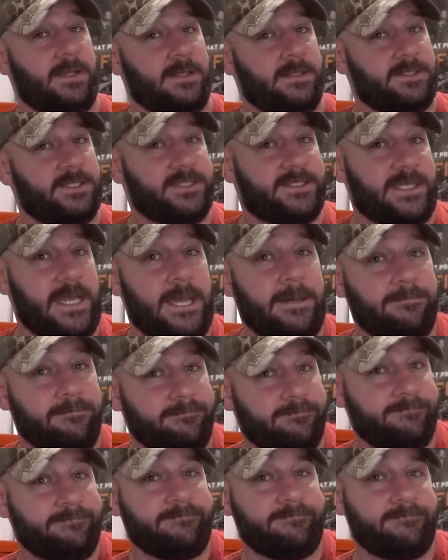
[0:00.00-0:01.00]
Just saying.
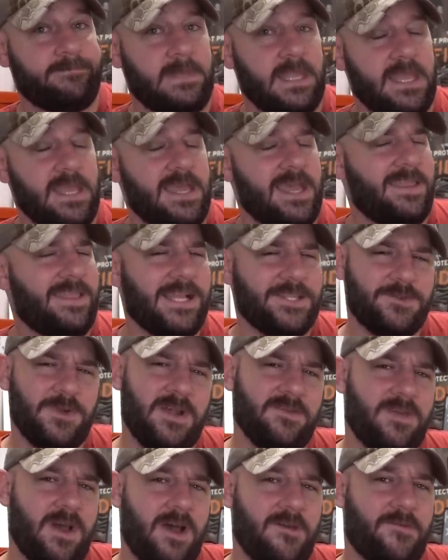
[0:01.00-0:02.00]
And that's what
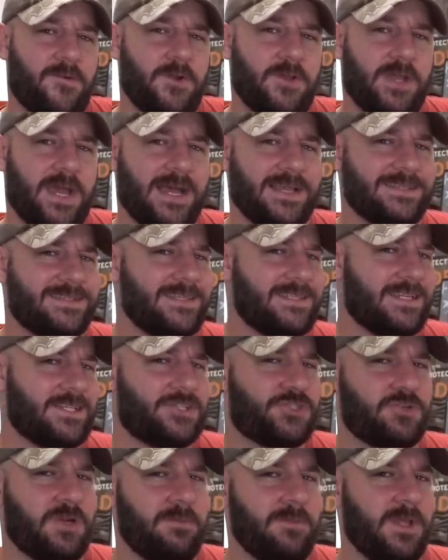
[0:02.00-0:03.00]
I've got for you guys. This
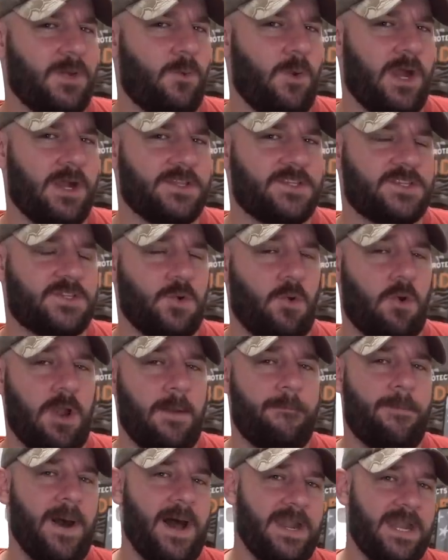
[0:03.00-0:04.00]
extremely weird story,
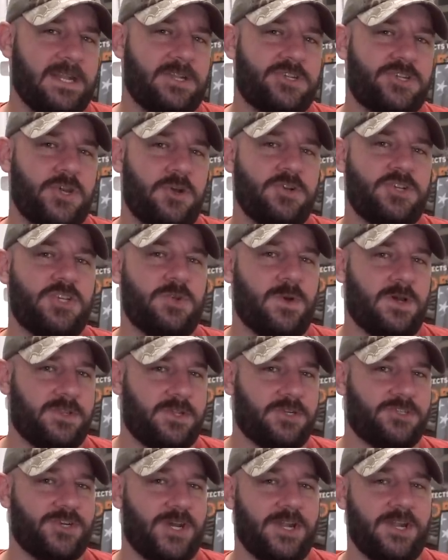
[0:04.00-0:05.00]
but it shows you what
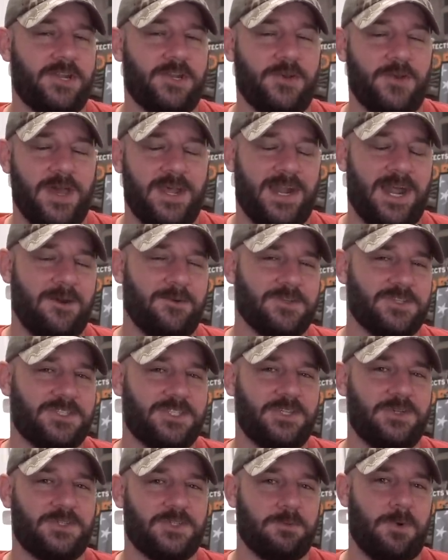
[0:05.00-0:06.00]
they're trying to do. And I will
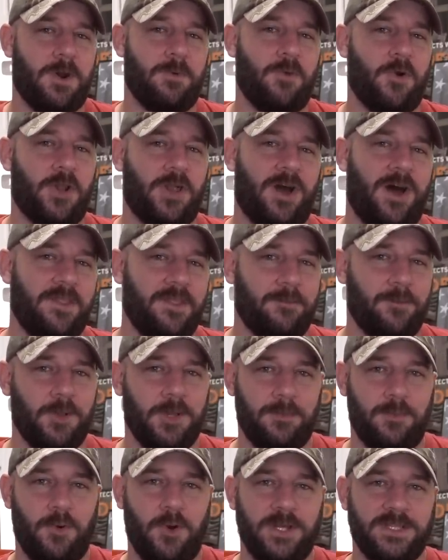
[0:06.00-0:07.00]
see you tomorrow morning on the
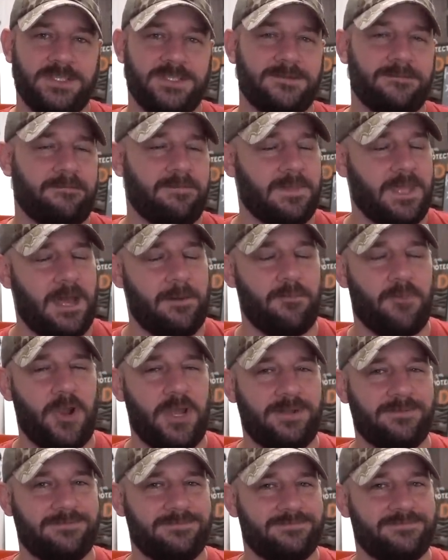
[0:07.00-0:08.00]
Bullet Points. I'm
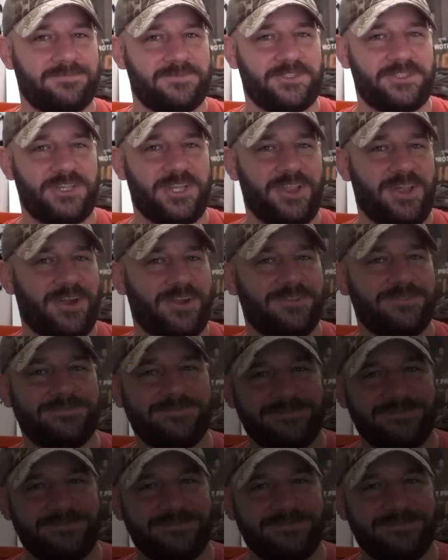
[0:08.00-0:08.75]
Braden. See you later.